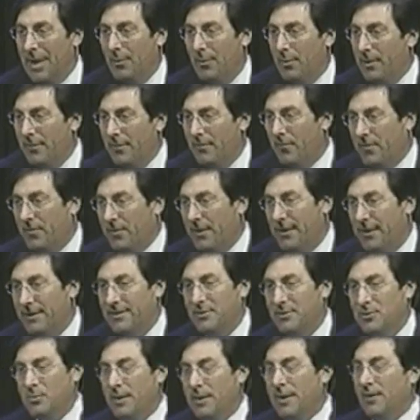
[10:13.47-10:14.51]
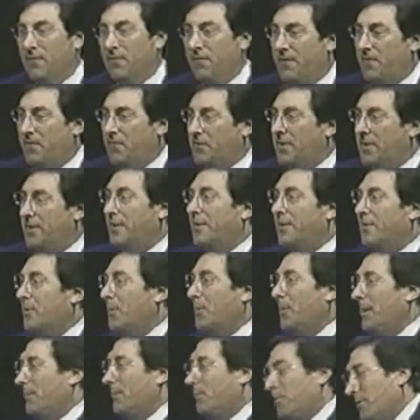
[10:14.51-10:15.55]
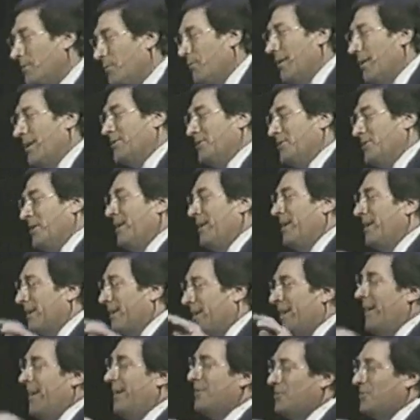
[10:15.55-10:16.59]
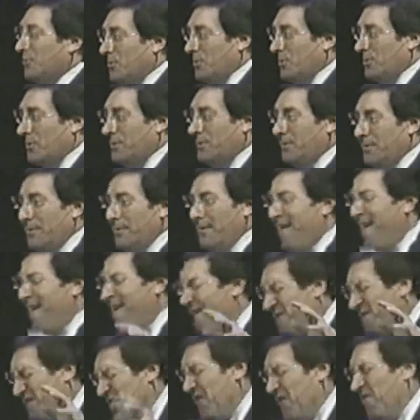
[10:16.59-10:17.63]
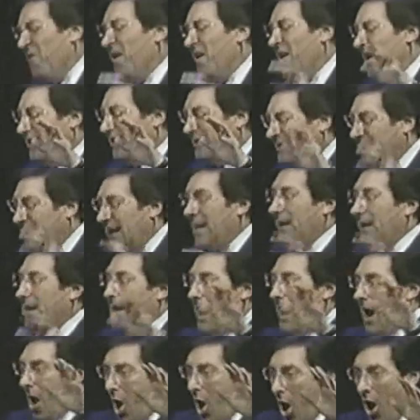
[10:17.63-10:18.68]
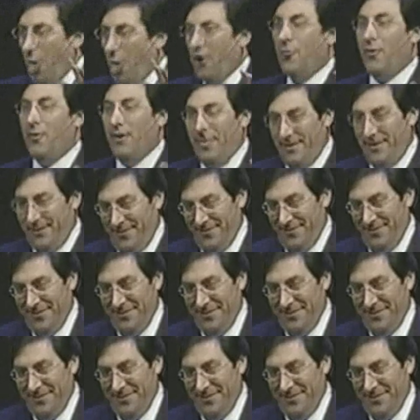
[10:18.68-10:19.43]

And I will never forget this. We had 1,500 people arrested in Atlanta, Georgia. 1,500.